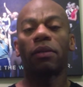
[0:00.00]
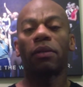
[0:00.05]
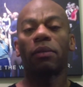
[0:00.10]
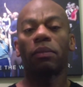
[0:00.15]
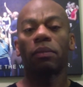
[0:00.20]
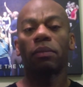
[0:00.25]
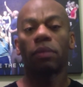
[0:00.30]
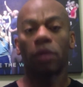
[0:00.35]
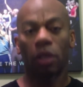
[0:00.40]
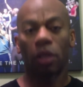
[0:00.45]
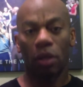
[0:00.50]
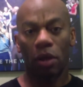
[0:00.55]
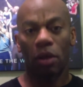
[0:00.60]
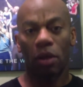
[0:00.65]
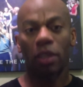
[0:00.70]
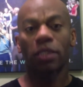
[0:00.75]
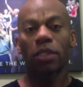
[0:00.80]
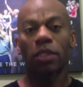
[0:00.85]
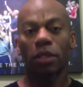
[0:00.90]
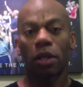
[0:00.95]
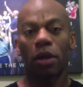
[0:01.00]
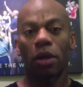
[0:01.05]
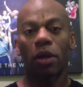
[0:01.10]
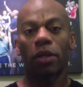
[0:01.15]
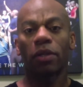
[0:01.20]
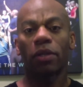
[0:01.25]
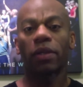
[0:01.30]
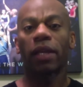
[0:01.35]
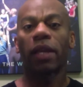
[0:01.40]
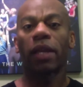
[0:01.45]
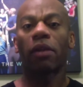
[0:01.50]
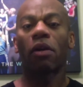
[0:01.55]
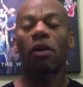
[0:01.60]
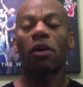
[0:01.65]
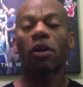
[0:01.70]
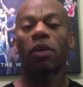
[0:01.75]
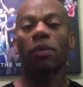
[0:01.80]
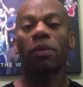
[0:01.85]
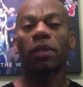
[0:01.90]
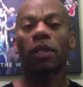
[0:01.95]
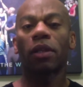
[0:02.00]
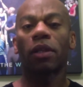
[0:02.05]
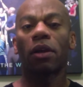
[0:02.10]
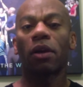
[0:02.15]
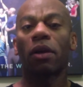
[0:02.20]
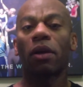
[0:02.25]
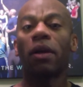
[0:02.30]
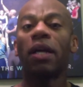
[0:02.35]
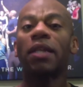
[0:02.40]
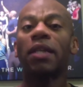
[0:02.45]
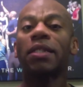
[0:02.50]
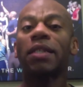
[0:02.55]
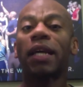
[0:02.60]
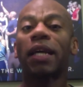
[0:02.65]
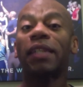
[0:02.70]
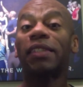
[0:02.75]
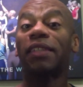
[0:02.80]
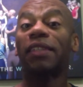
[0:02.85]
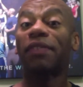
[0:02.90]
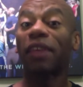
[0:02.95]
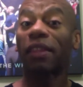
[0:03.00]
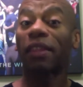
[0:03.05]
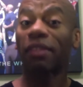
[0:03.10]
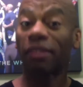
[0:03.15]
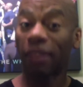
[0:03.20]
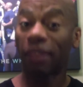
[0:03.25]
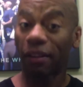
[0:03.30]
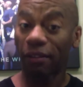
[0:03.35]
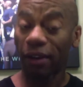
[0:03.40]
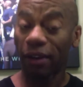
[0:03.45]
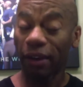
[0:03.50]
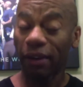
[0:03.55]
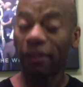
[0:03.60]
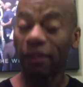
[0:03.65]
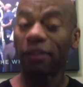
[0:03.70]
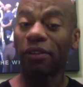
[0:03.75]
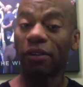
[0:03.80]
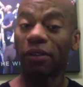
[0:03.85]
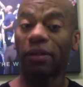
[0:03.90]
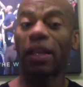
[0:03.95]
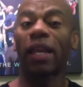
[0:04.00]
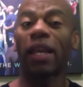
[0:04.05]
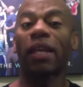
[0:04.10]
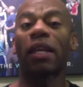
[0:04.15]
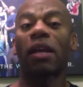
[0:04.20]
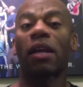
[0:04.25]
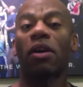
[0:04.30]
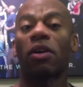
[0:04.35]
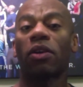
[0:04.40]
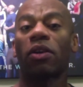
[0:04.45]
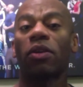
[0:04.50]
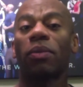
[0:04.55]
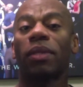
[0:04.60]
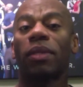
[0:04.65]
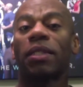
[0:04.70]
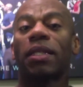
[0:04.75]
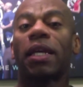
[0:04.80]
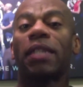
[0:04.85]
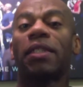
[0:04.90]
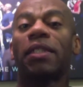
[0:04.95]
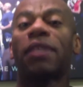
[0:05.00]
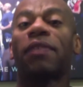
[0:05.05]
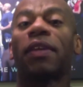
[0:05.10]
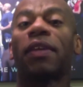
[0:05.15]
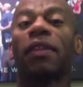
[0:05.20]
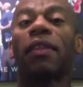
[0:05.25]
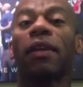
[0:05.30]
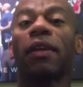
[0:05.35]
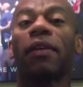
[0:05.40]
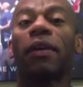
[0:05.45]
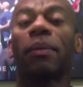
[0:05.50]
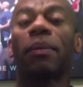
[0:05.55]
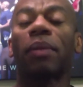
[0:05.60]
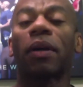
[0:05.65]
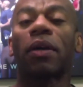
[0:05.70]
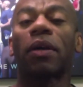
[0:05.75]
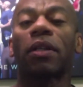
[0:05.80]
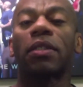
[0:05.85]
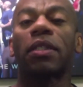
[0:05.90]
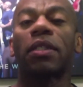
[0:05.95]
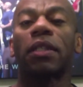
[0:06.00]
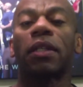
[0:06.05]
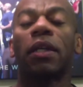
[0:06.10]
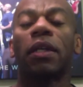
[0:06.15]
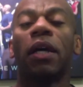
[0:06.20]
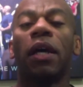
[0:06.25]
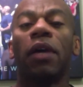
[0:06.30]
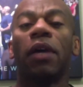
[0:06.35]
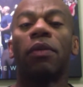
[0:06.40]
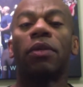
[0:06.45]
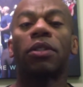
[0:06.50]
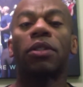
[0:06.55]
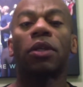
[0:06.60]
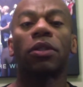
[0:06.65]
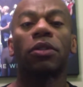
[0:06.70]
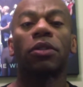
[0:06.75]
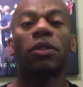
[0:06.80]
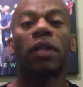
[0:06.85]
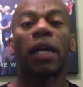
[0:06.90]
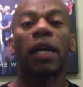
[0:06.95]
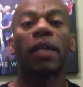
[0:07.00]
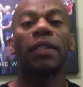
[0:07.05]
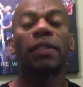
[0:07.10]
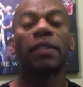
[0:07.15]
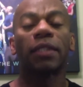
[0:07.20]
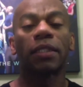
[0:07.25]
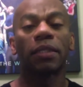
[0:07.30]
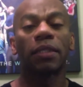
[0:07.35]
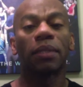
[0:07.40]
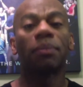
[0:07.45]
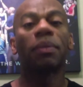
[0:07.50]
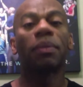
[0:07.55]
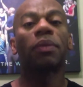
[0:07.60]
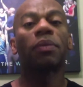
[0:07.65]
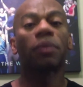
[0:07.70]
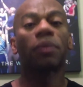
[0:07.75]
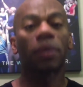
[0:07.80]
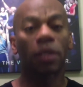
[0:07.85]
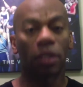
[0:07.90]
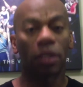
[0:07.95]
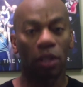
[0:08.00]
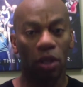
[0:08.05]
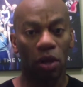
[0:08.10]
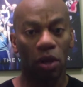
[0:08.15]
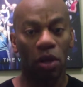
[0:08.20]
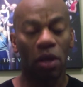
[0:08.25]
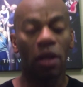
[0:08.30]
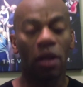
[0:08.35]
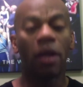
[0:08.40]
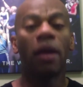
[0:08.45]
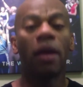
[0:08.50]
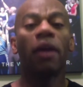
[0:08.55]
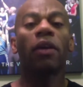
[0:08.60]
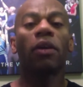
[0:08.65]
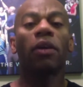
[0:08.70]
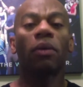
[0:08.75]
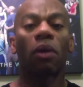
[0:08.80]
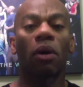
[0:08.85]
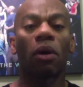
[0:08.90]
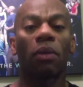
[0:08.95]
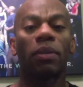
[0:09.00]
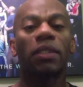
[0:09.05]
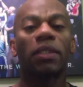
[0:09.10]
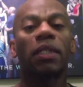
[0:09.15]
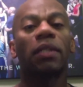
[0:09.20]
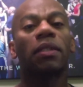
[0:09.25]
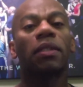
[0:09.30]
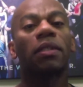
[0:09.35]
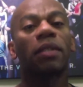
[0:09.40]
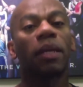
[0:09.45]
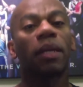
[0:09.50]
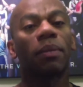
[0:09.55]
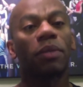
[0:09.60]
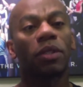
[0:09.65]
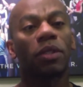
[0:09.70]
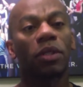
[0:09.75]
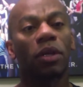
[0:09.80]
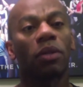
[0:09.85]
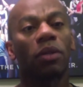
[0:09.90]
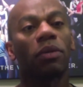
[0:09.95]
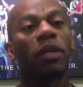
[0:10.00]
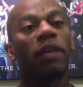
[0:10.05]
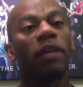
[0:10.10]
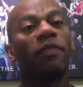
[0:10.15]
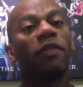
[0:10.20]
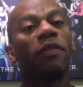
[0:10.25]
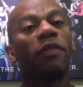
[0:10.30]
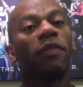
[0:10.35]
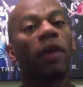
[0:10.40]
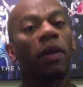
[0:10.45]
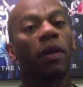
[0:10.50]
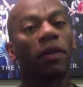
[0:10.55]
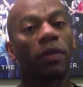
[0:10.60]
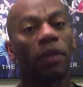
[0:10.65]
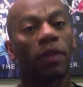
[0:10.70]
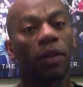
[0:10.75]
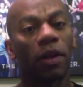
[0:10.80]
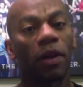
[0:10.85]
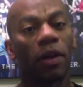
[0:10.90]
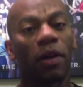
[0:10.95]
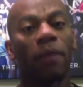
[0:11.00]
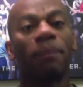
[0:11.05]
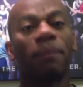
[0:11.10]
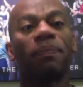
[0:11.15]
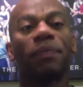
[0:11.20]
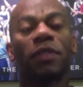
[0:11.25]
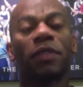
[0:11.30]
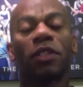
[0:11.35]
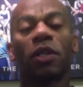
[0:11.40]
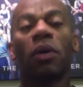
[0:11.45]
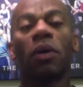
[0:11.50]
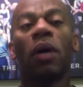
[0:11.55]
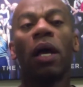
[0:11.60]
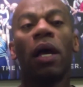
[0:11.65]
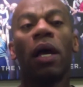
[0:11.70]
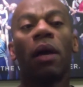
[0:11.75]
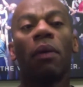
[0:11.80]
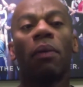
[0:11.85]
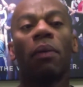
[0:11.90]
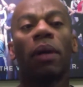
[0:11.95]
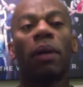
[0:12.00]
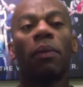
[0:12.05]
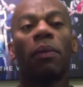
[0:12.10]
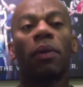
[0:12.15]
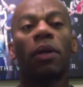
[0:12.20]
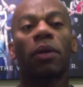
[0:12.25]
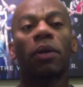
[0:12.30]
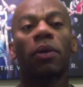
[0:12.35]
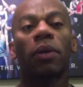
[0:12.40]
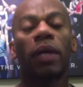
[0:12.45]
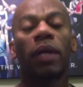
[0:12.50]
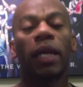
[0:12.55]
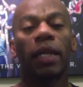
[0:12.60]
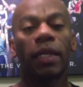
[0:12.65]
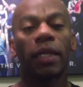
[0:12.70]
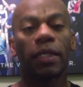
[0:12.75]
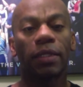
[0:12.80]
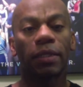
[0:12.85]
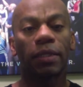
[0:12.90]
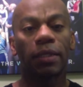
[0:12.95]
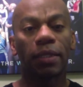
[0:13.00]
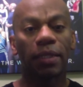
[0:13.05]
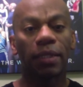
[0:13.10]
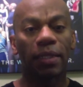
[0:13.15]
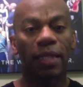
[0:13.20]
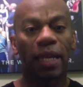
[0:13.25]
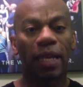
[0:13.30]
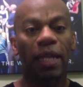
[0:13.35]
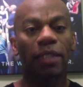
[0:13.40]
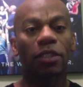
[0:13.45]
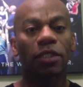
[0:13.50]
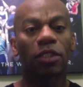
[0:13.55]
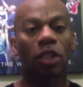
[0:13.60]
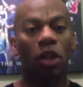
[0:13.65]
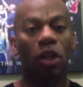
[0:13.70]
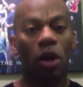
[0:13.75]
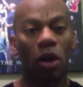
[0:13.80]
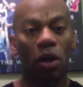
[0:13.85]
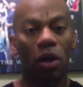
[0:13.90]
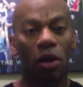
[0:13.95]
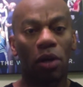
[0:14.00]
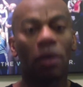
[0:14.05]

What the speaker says: the law is the law. You can't argue with the law. Scientific theory, you can argue with scientific theory because the results are not consistent, but with the law, you always get the same result if you follow the law. So what I want to create is dance law,